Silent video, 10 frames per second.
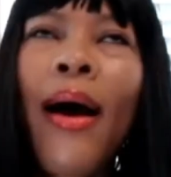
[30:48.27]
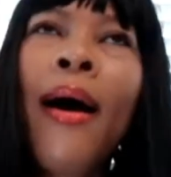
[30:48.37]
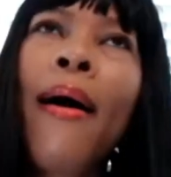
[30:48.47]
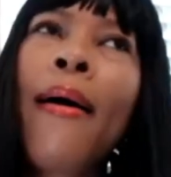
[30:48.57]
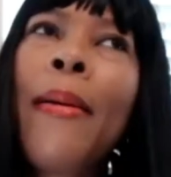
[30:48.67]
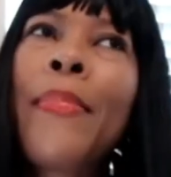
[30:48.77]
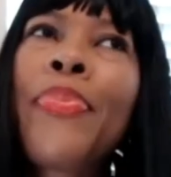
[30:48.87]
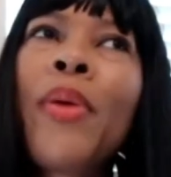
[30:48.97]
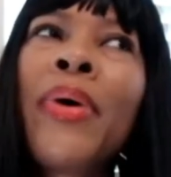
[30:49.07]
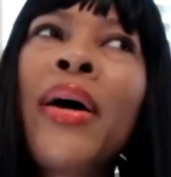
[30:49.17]
Um,
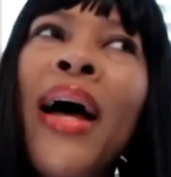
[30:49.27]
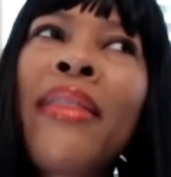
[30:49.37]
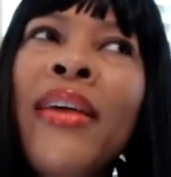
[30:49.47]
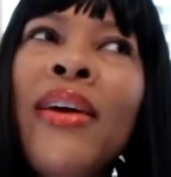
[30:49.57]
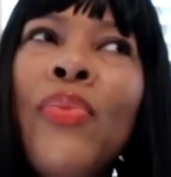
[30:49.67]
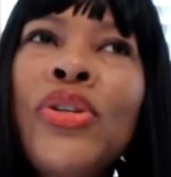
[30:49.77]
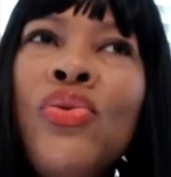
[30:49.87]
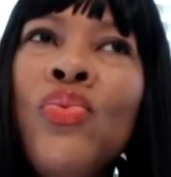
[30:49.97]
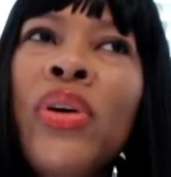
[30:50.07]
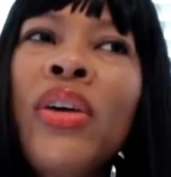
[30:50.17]
but I think what
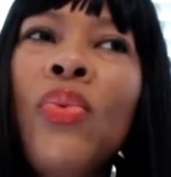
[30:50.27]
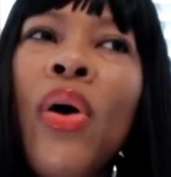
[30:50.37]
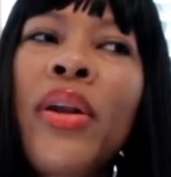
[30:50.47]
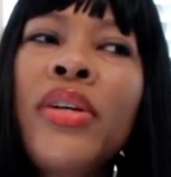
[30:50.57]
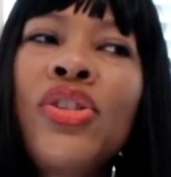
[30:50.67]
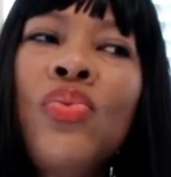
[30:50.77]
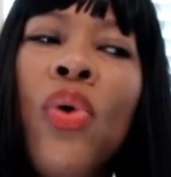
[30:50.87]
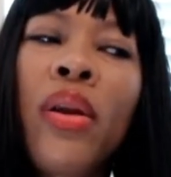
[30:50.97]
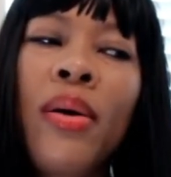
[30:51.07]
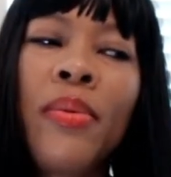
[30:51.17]
you really want is you
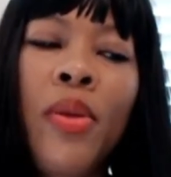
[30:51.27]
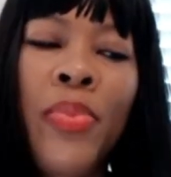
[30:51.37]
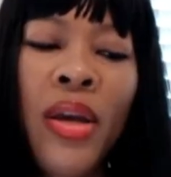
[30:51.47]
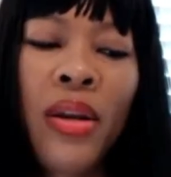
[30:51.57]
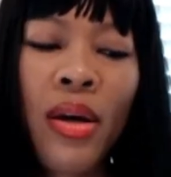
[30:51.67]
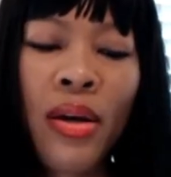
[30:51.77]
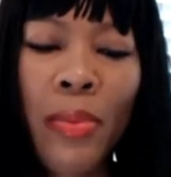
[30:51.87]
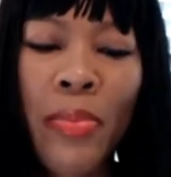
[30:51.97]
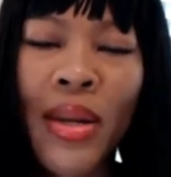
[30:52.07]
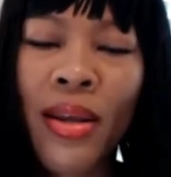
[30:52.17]
want to be in a
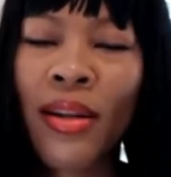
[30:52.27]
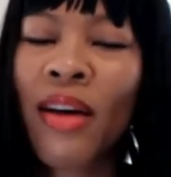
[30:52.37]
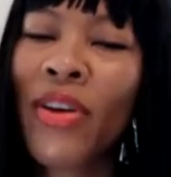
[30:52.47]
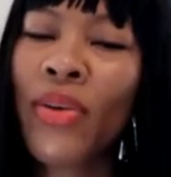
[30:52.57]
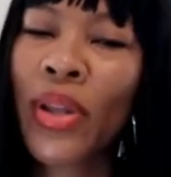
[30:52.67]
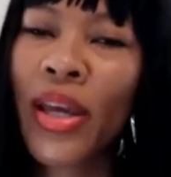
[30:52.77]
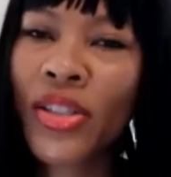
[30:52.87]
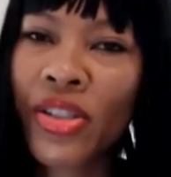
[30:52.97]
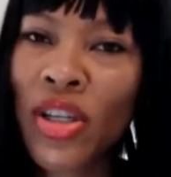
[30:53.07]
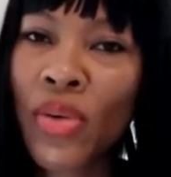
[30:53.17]
committed, loving
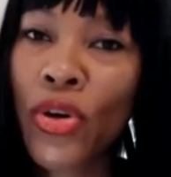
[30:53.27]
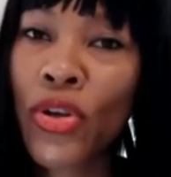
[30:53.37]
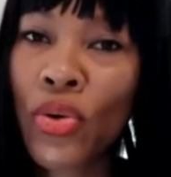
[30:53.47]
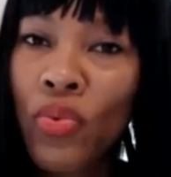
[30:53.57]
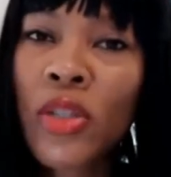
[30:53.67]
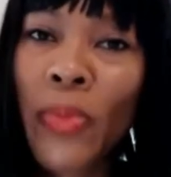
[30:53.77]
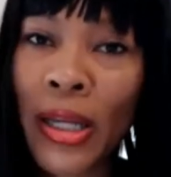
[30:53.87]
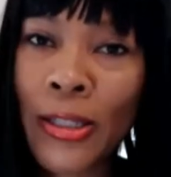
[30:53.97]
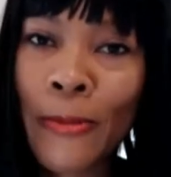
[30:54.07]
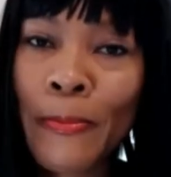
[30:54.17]
relationship where you're
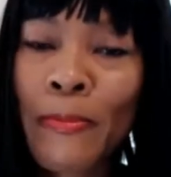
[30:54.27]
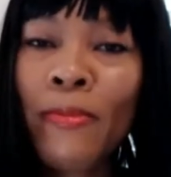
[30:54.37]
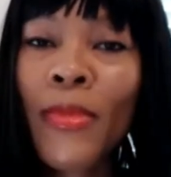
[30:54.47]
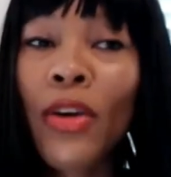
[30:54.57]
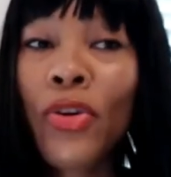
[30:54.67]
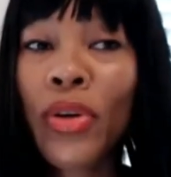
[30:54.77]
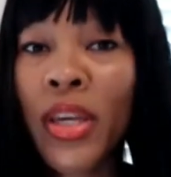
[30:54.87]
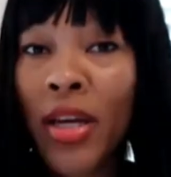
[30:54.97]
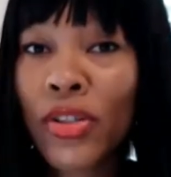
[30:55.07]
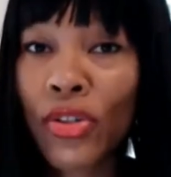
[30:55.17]
respected, your
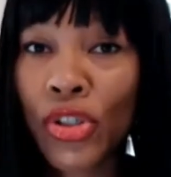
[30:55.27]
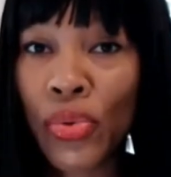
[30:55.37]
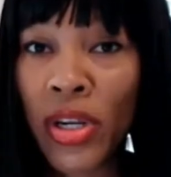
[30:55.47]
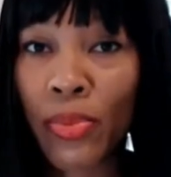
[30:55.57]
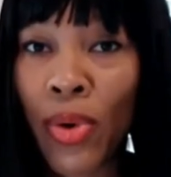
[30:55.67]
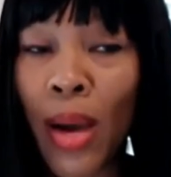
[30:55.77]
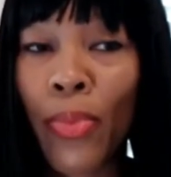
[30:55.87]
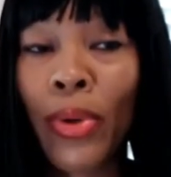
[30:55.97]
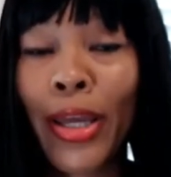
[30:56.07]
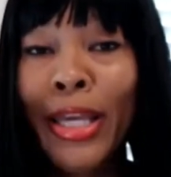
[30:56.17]
kids are treated
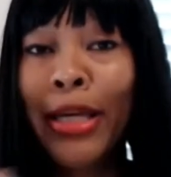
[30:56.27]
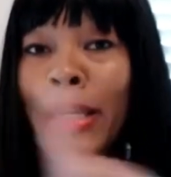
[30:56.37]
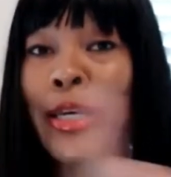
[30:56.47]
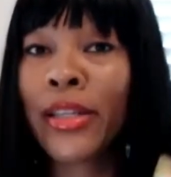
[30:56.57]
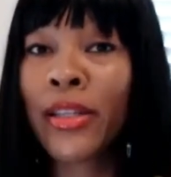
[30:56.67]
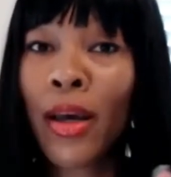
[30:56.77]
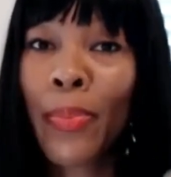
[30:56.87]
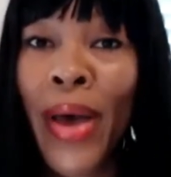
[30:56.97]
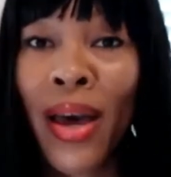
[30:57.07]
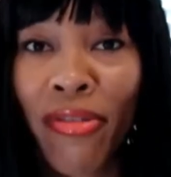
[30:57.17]
properly. He isn't a
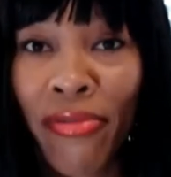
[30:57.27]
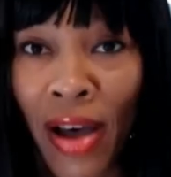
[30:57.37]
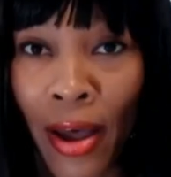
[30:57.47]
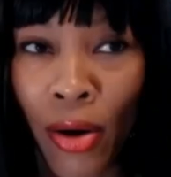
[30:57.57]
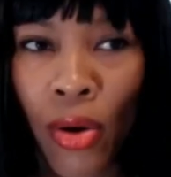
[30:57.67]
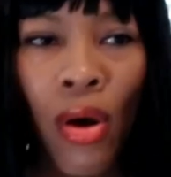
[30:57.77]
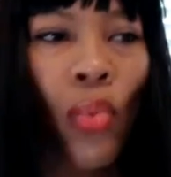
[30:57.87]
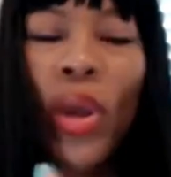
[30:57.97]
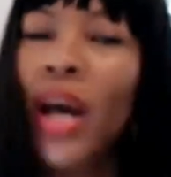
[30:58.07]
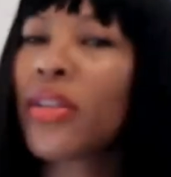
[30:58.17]
pedophile.
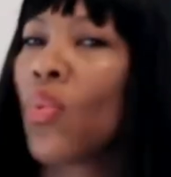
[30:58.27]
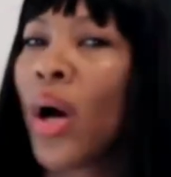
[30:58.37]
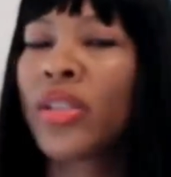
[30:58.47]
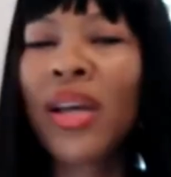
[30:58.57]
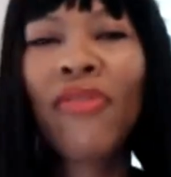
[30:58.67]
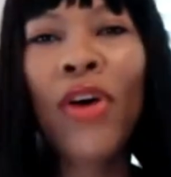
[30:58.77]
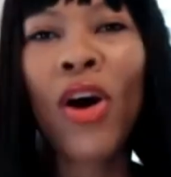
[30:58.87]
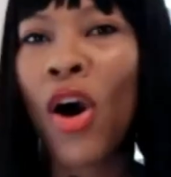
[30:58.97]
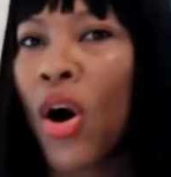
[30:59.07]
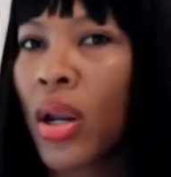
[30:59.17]
We got to watch out for
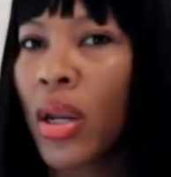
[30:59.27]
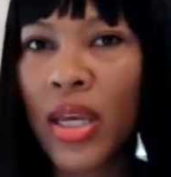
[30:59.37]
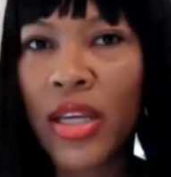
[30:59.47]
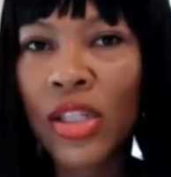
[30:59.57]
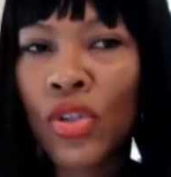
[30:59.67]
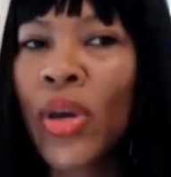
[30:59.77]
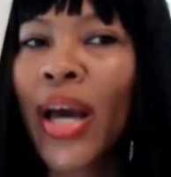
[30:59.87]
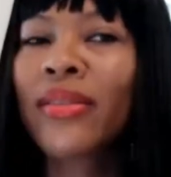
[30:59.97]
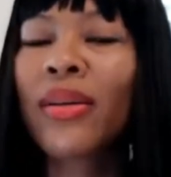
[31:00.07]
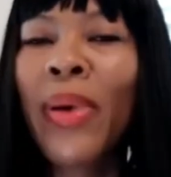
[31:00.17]
all these. You
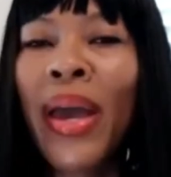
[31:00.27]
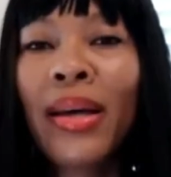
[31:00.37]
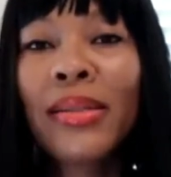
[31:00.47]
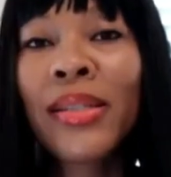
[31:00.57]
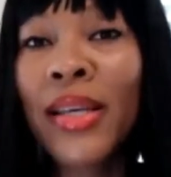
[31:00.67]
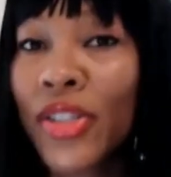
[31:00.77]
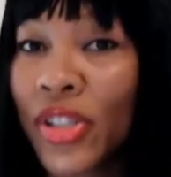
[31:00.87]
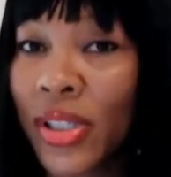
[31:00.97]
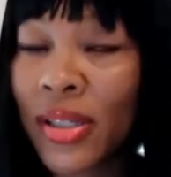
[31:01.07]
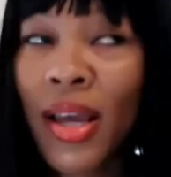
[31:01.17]
got to pay
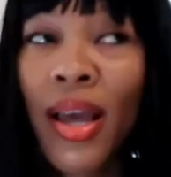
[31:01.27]
attention.